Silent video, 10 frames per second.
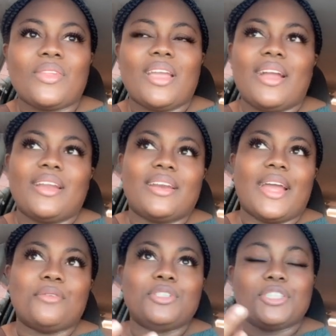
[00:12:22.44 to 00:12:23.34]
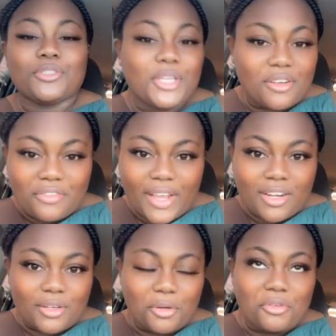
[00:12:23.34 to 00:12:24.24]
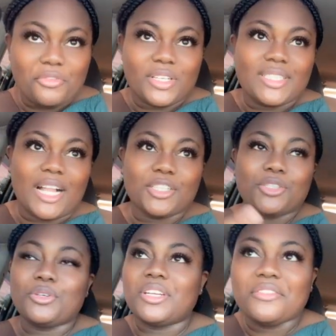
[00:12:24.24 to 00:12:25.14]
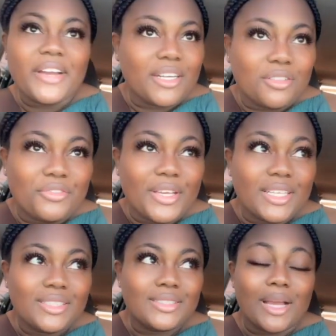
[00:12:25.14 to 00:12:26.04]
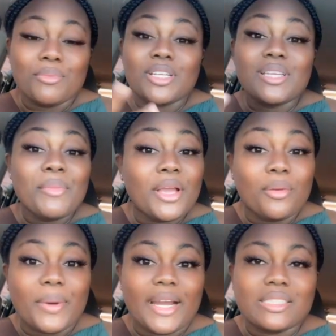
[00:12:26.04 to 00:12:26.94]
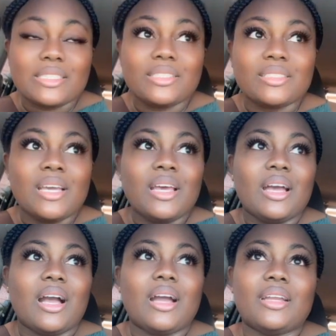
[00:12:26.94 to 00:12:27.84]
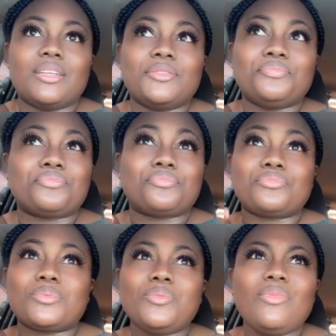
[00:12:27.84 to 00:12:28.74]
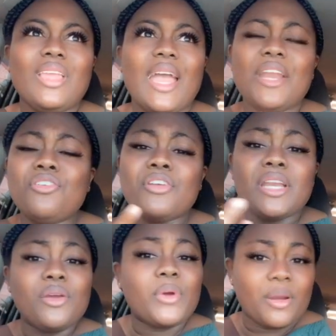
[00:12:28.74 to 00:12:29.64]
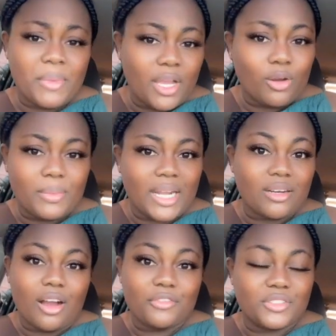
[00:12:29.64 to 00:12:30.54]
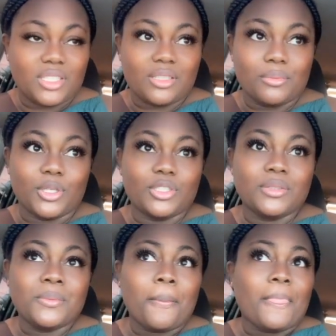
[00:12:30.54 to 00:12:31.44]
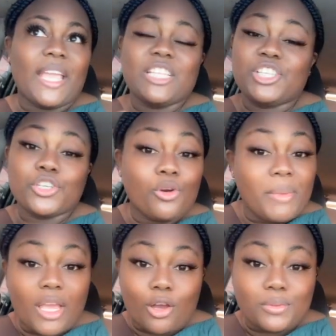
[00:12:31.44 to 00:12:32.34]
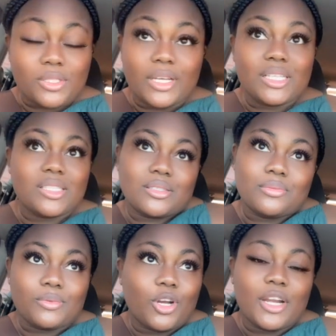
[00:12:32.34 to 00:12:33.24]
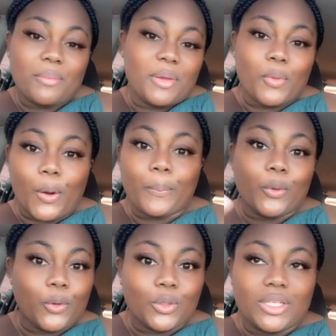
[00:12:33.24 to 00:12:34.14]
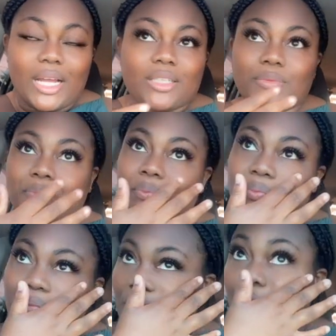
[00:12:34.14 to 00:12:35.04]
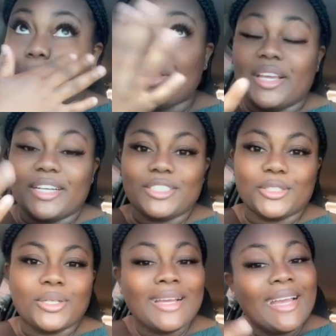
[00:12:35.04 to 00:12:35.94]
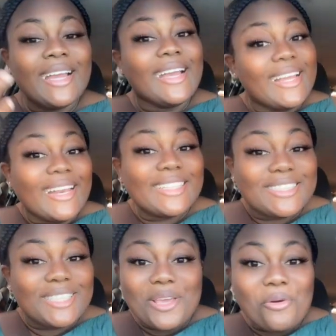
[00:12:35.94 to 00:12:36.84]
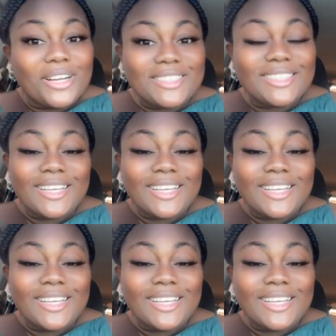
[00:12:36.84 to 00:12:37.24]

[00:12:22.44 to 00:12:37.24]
and I will show you the final outfit. I'll show you the final face. I'm not a makeup artist and I don't really wear makeup that often, but it's show makeup, so it's gonna be more bold and out there. So let's see what